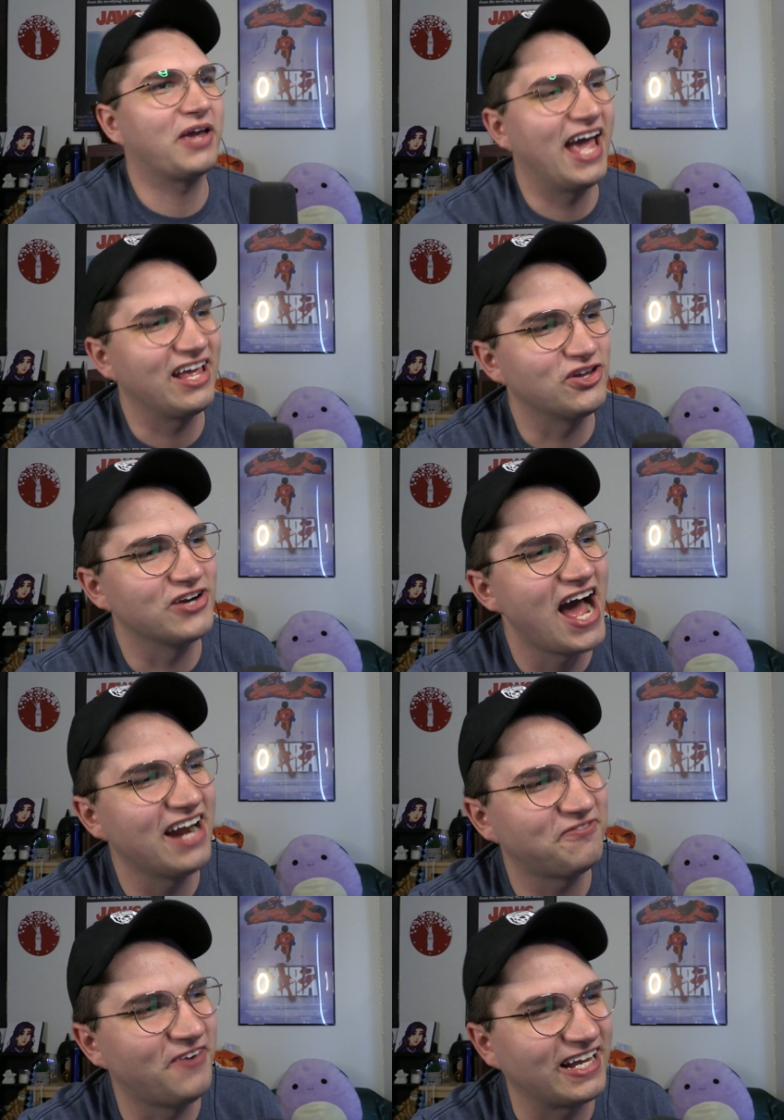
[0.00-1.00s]
Okay, yeah, you're
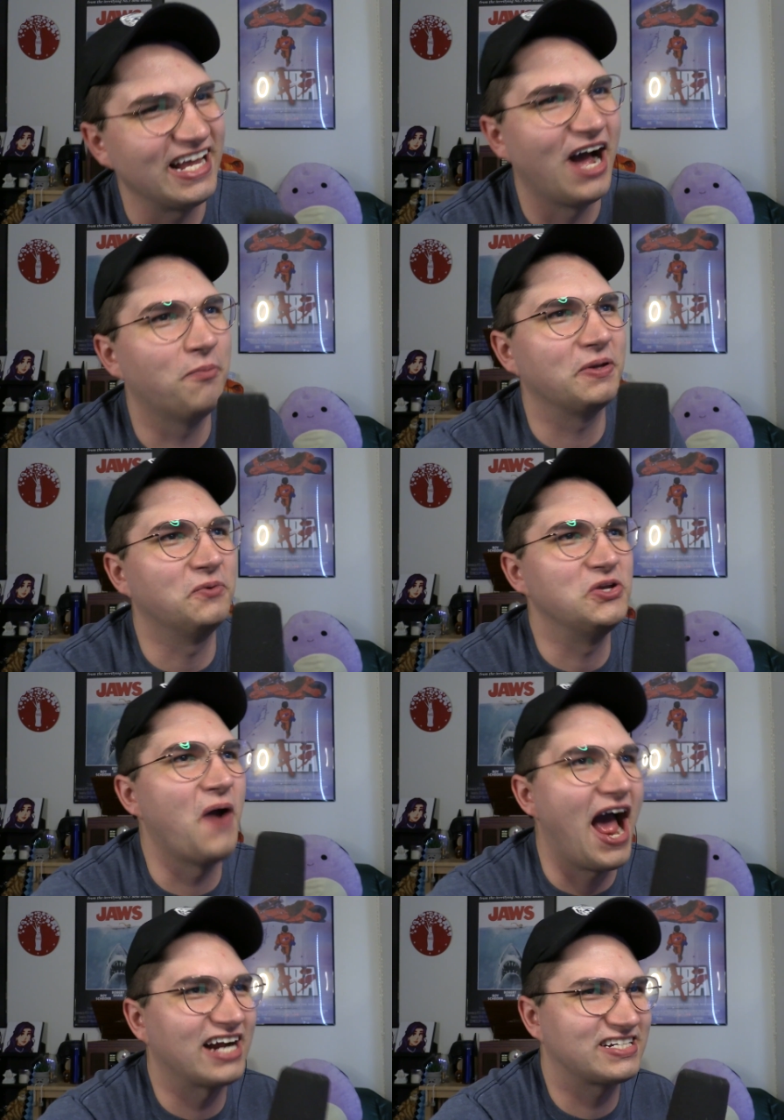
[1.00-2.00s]
like, not fucking helping when
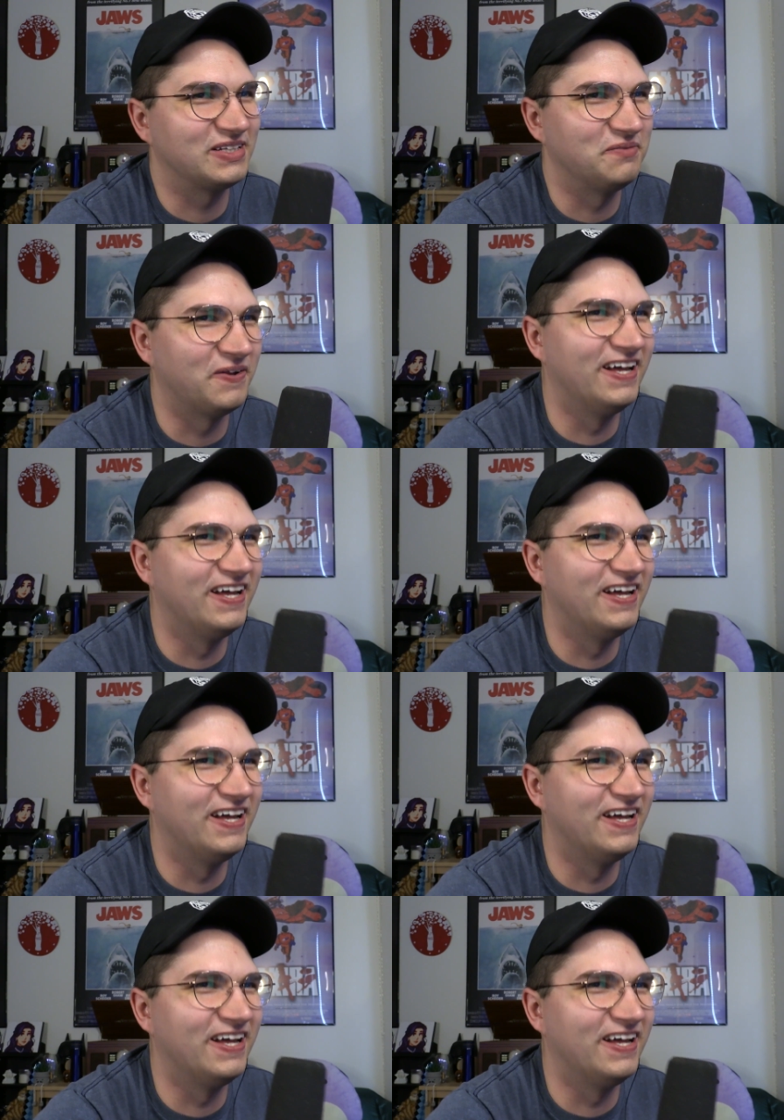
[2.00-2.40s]
you actually